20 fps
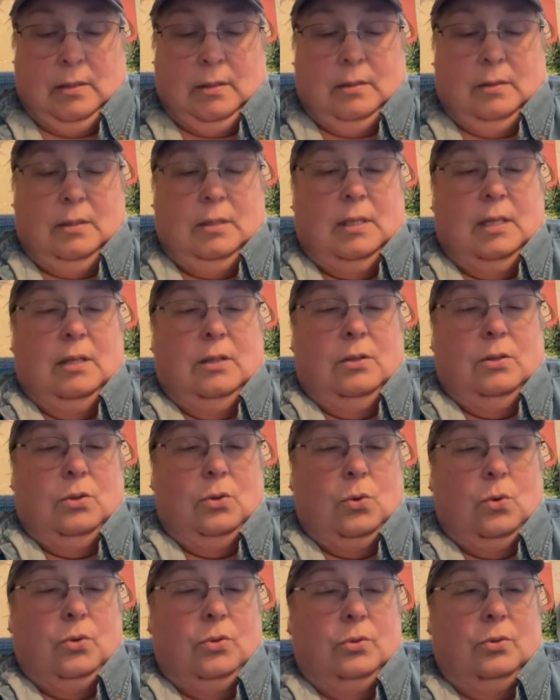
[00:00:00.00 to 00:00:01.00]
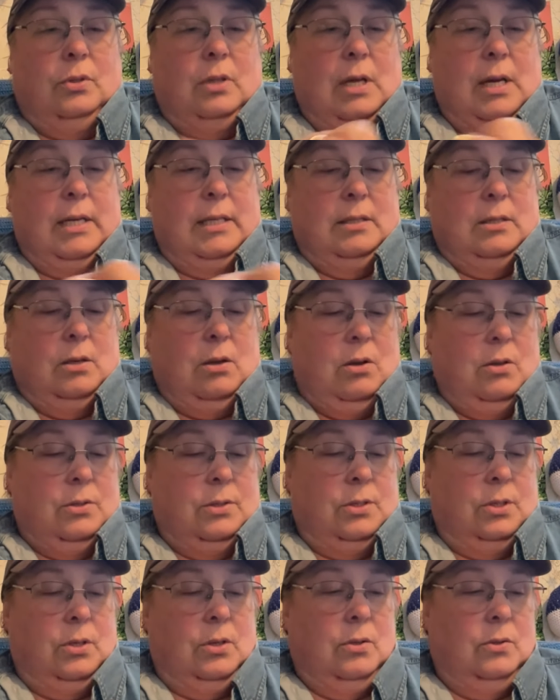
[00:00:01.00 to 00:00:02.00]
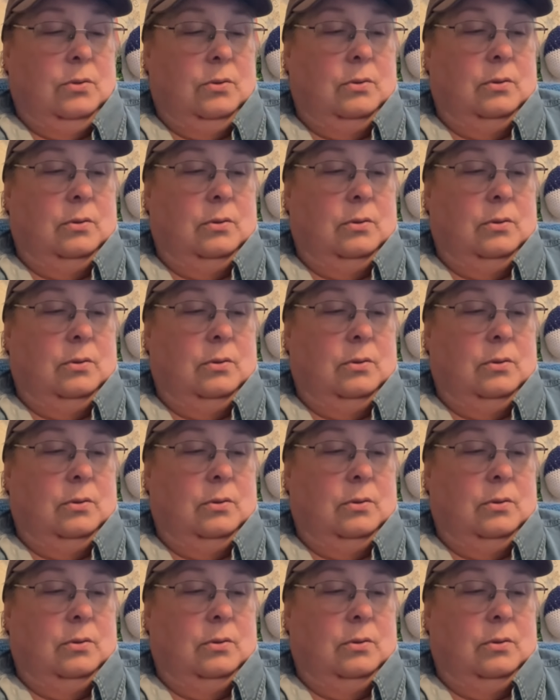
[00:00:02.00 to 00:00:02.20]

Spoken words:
see the northern lights also.